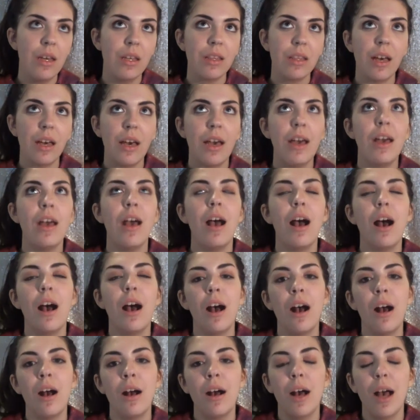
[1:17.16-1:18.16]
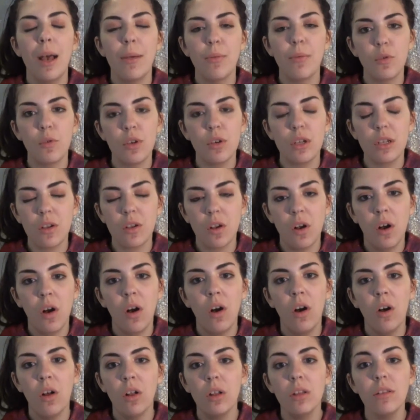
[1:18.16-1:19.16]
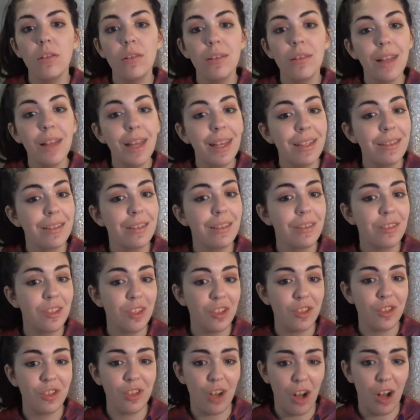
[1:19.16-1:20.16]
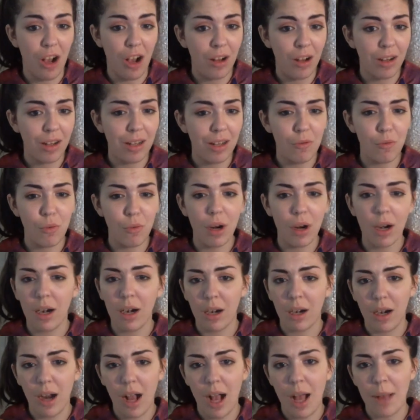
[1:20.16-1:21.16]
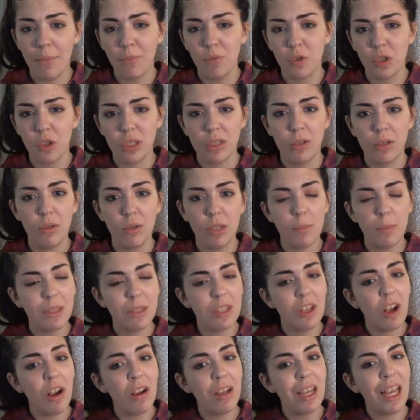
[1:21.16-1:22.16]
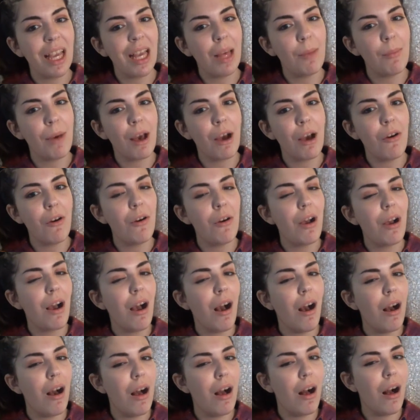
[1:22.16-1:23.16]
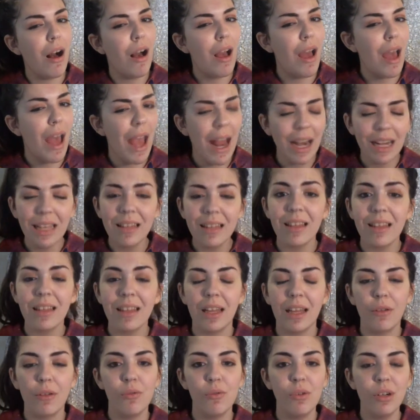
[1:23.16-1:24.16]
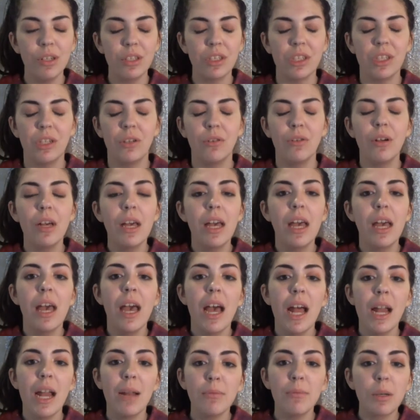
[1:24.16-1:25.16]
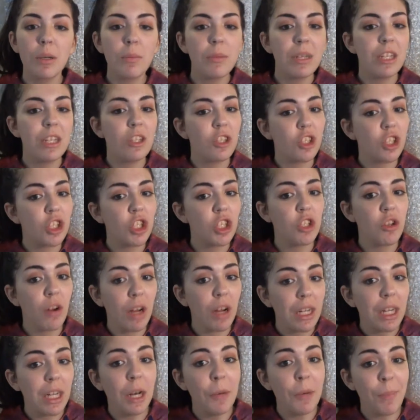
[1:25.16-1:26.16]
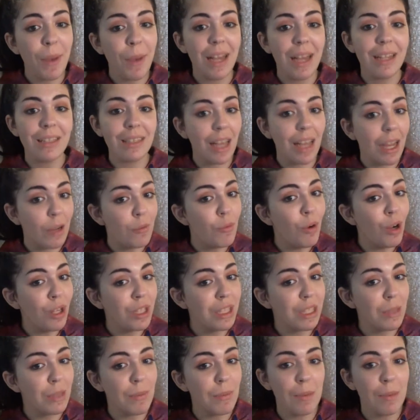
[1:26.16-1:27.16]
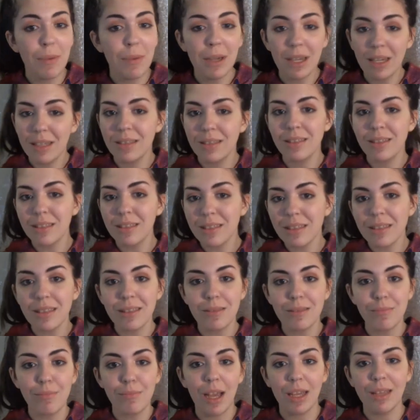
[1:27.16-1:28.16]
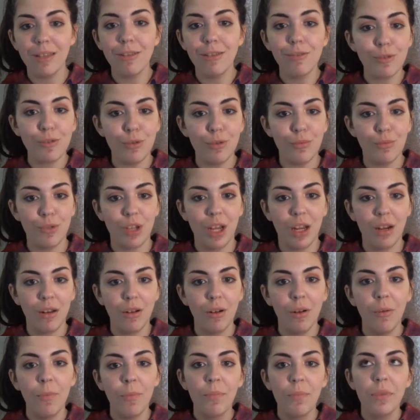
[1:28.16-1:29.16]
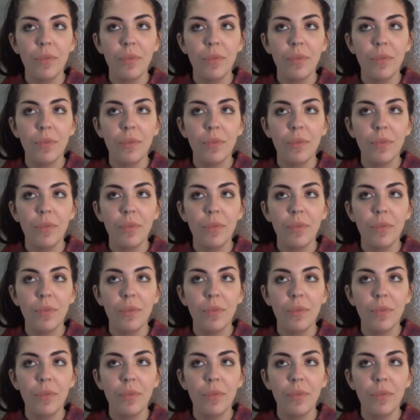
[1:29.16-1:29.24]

that I'm going to call Let's Just Talk, where I'm just going to be talking about anything that I want to, and I'm going to be as straight up as I want to be because this is my YouTube channel,